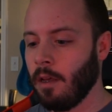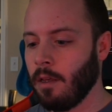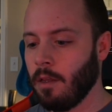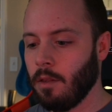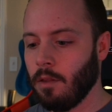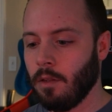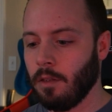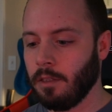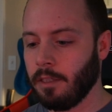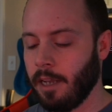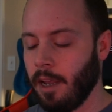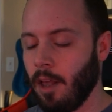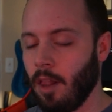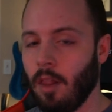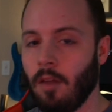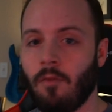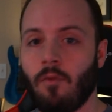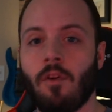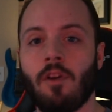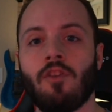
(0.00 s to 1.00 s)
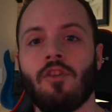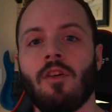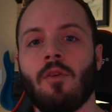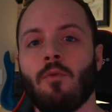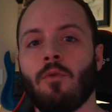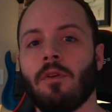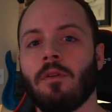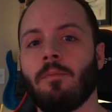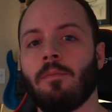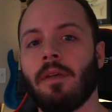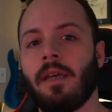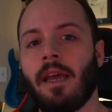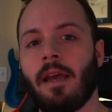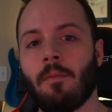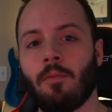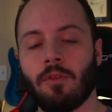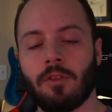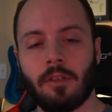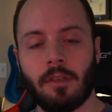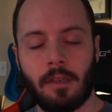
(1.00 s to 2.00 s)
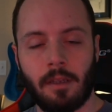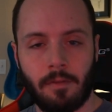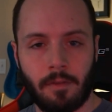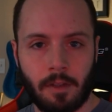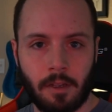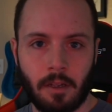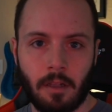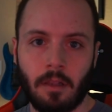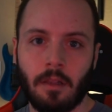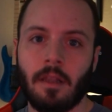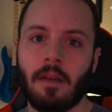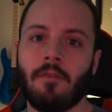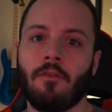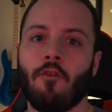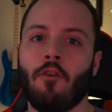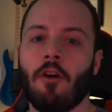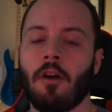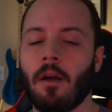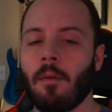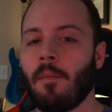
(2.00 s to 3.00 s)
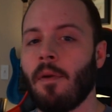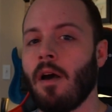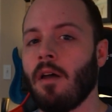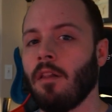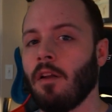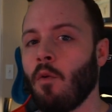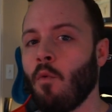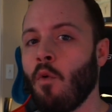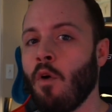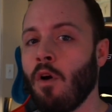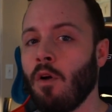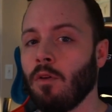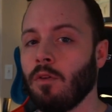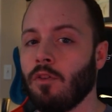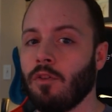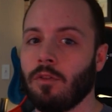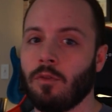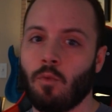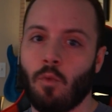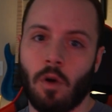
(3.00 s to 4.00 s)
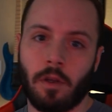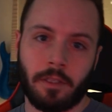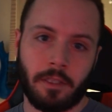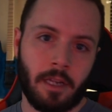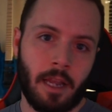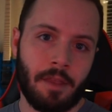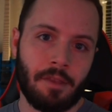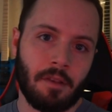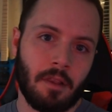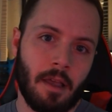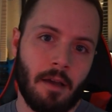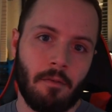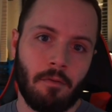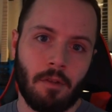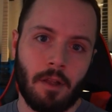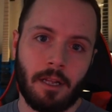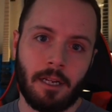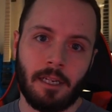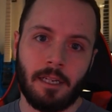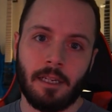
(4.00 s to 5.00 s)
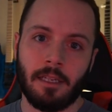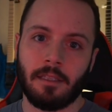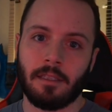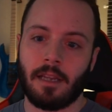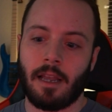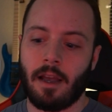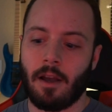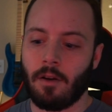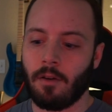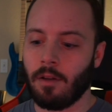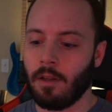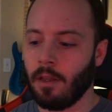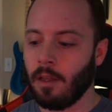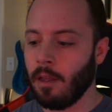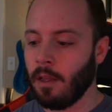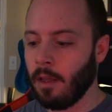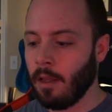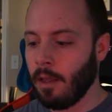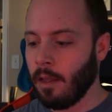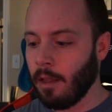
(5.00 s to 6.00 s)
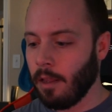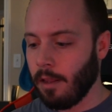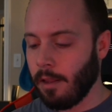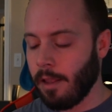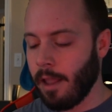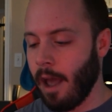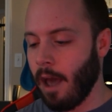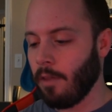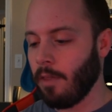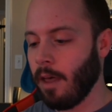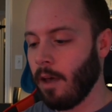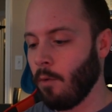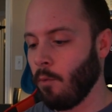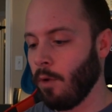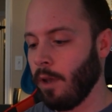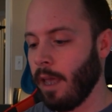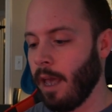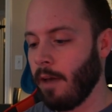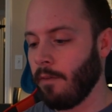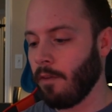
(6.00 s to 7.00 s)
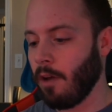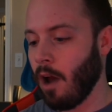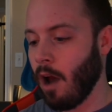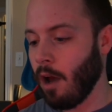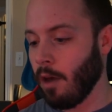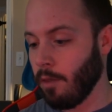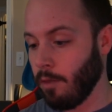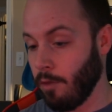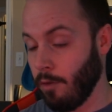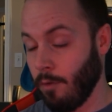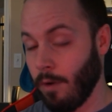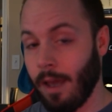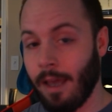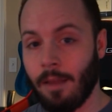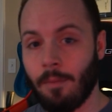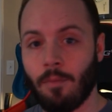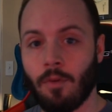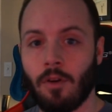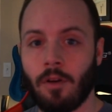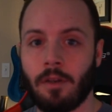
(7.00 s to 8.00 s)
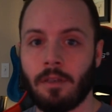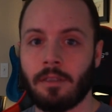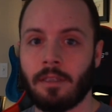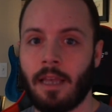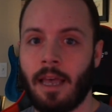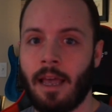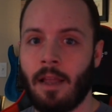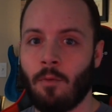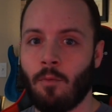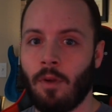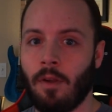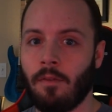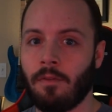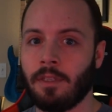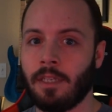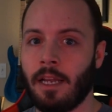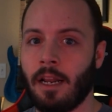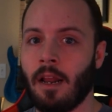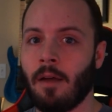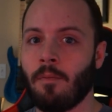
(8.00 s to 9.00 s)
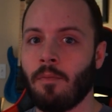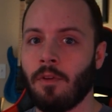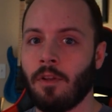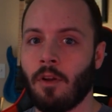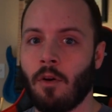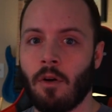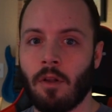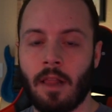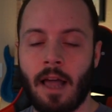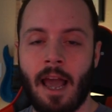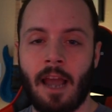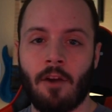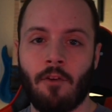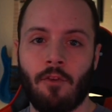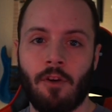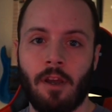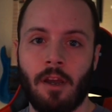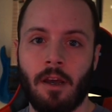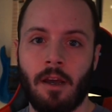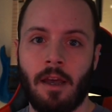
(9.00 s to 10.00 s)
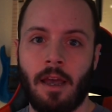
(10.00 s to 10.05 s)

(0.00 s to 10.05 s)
the skill of which he would be able to even deliver a compelling world just wasn't at the level that it is now. Now that we have gone through 8 books and we've set up, you know, Alacria